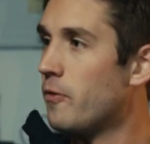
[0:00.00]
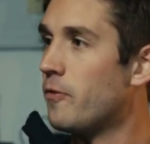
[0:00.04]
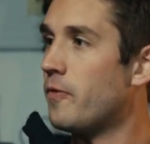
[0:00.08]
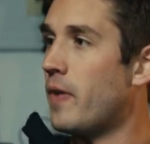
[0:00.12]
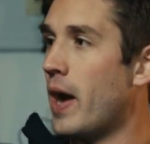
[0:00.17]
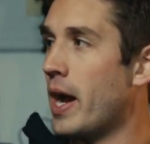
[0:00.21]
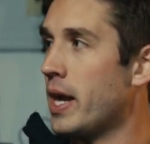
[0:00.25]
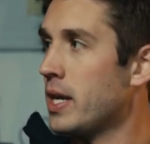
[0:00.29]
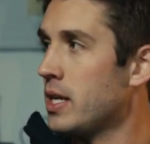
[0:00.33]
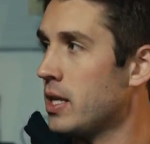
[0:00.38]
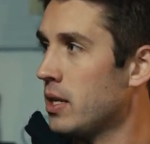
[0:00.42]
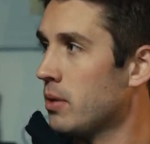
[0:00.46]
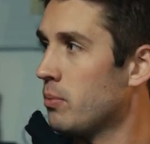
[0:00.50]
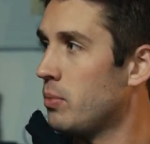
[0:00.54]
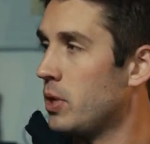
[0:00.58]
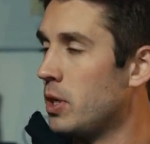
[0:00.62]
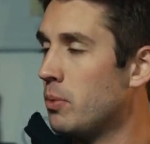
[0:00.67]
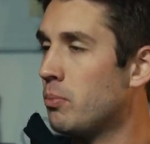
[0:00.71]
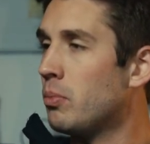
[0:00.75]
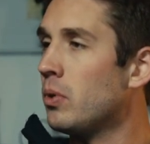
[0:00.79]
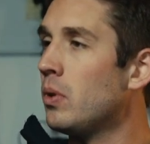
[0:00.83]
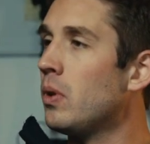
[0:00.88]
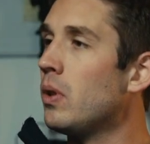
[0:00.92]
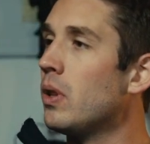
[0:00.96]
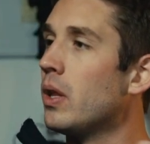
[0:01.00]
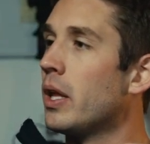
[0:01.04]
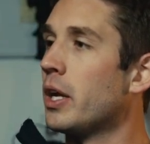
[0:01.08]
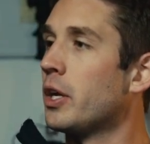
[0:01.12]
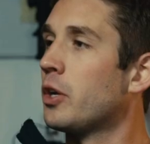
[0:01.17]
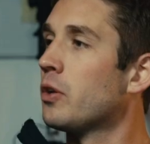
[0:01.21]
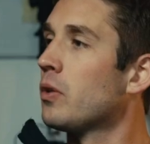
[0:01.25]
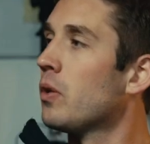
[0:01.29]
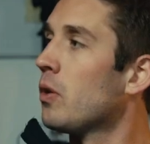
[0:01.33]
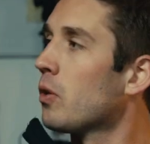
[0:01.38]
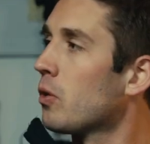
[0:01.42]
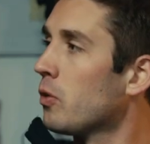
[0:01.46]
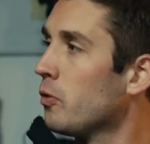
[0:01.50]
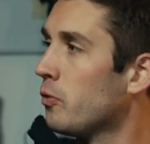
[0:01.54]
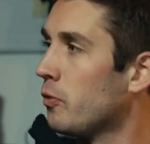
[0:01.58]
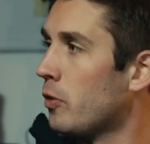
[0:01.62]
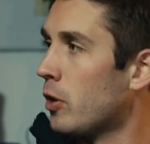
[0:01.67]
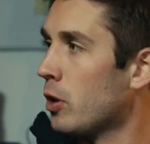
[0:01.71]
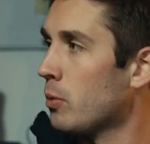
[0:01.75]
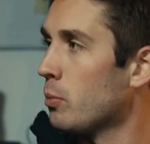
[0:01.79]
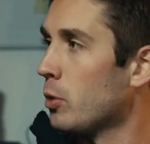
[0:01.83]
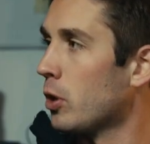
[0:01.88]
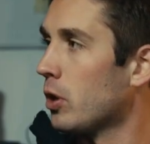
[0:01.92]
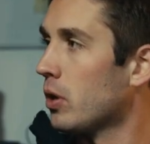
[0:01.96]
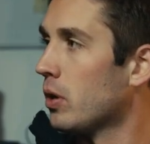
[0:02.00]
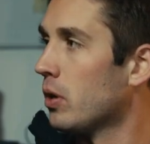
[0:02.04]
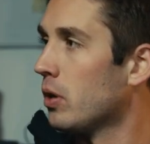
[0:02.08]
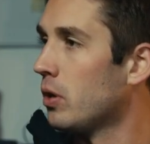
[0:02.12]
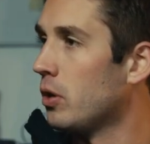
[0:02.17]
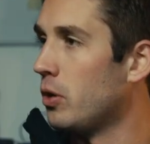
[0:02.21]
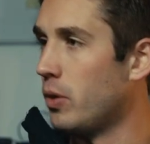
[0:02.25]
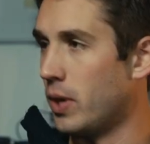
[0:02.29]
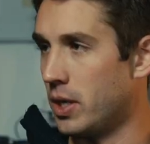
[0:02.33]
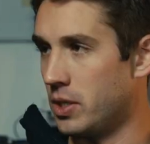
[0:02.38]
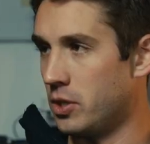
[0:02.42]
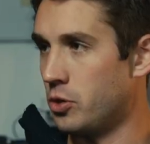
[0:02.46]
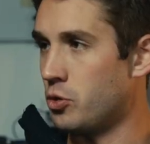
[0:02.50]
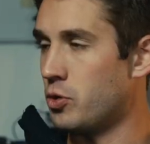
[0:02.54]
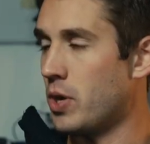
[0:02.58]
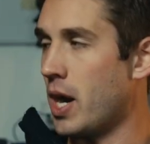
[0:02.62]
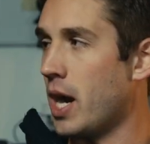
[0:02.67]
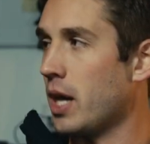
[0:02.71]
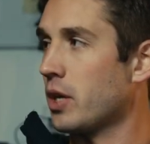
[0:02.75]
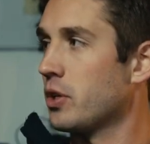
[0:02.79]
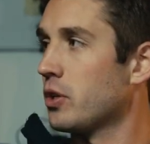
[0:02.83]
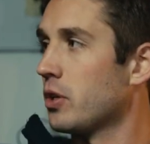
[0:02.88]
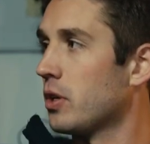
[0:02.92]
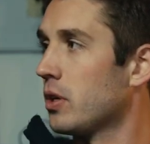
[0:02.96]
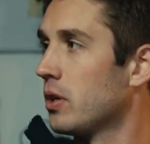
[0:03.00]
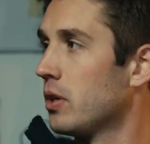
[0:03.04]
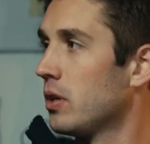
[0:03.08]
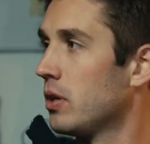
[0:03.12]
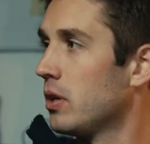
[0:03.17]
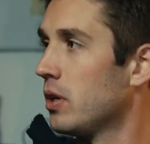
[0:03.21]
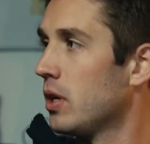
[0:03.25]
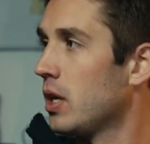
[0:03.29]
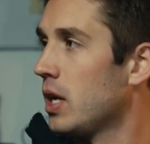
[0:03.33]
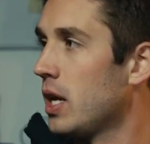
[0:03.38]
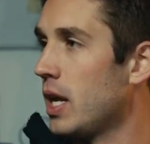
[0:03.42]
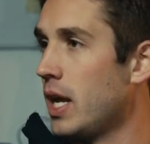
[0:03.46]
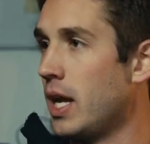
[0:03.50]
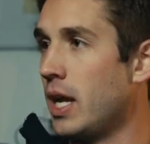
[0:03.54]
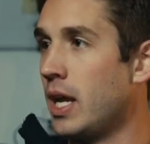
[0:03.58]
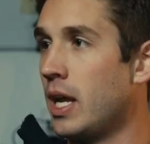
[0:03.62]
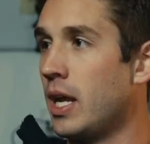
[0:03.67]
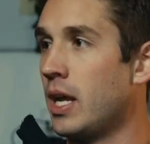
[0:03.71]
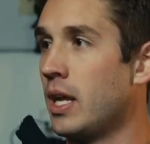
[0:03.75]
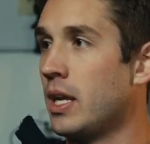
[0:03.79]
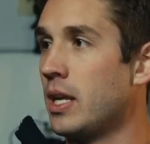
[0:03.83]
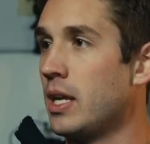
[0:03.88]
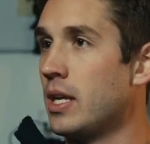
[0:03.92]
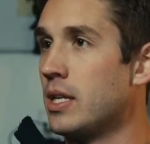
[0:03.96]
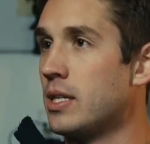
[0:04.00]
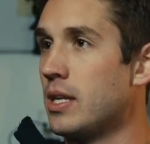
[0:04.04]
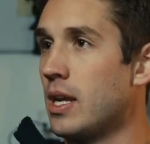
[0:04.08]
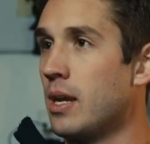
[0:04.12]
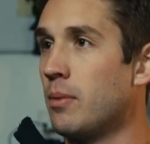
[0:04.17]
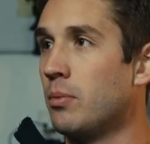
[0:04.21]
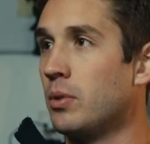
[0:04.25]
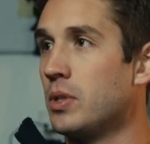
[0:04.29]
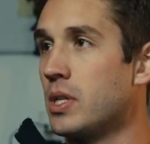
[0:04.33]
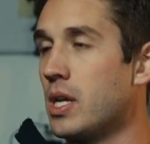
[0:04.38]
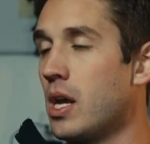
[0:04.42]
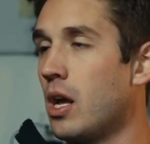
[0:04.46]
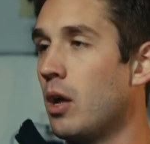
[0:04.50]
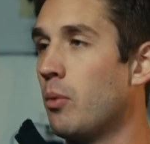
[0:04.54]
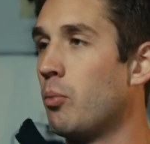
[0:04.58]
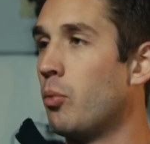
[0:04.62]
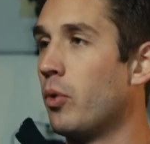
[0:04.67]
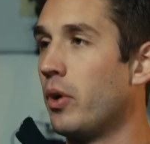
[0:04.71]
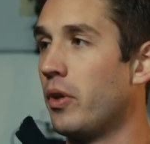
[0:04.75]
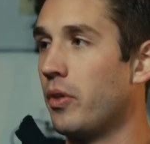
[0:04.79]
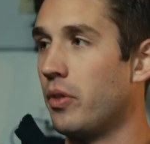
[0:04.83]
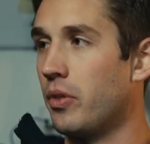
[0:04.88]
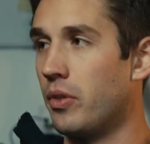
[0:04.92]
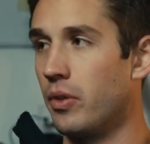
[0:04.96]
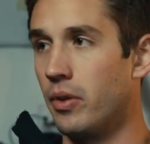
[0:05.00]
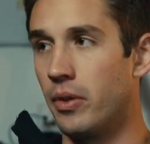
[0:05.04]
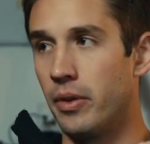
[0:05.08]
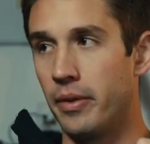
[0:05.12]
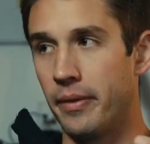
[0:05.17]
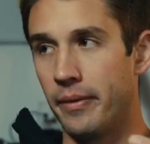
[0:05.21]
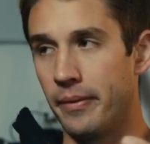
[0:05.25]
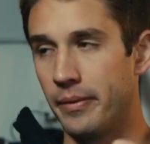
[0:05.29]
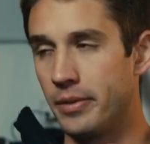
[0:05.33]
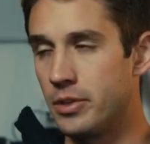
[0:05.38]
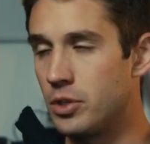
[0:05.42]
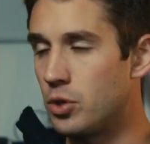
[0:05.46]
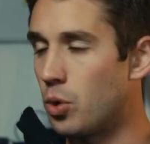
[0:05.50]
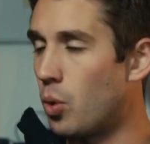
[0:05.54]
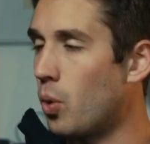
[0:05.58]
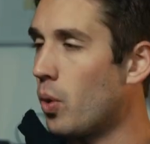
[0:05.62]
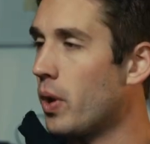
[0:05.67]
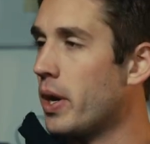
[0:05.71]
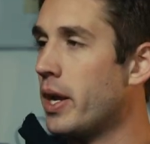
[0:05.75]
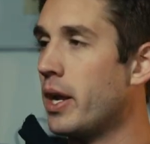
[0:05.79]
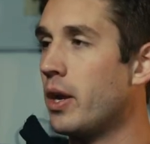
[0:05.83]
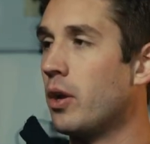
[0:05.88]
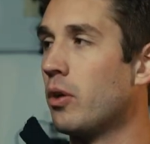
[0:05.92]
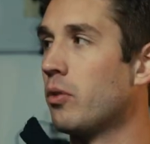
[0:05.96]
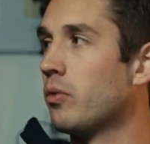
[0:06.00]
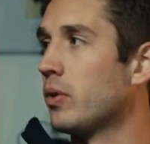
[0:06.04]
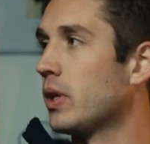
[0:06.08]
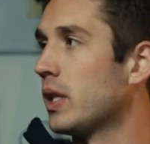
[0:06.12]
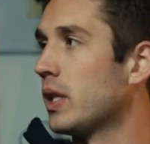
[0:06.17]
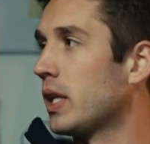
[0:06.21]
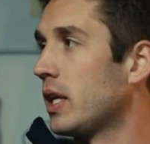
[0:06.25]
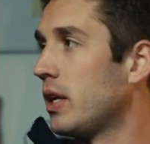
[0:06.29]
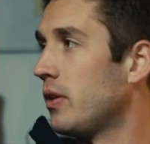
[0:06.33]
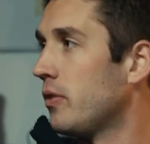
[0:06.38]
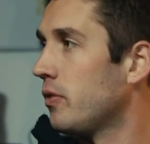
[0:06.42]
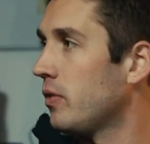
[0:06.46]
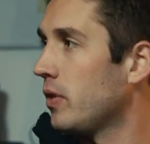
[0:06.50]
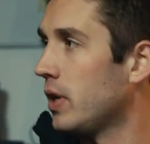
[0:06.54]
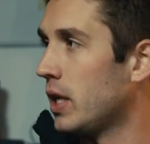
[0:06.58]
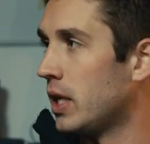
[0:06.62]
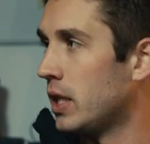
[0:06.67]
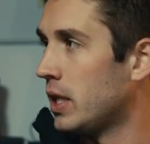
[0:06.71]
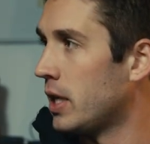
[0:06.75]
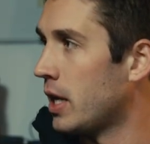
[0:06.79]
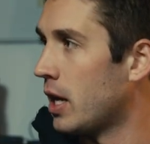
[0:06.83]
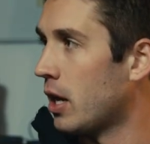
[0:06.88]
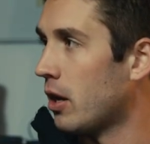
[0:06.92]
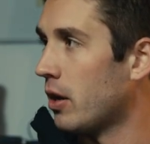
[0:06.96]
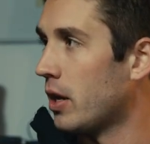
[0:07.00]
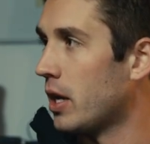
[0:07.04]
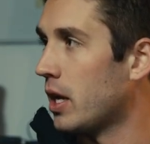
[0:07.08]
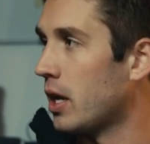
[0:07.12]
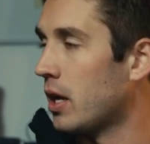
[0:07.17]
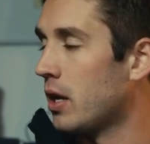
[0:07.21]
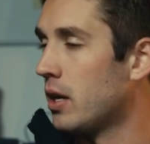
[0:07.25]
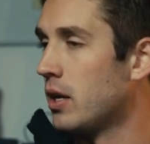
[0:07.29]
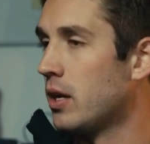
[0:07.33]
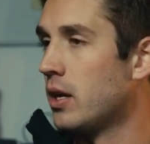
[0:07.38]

finding people like your local farmer who has a tractor and is able to help with tornado relief in the area.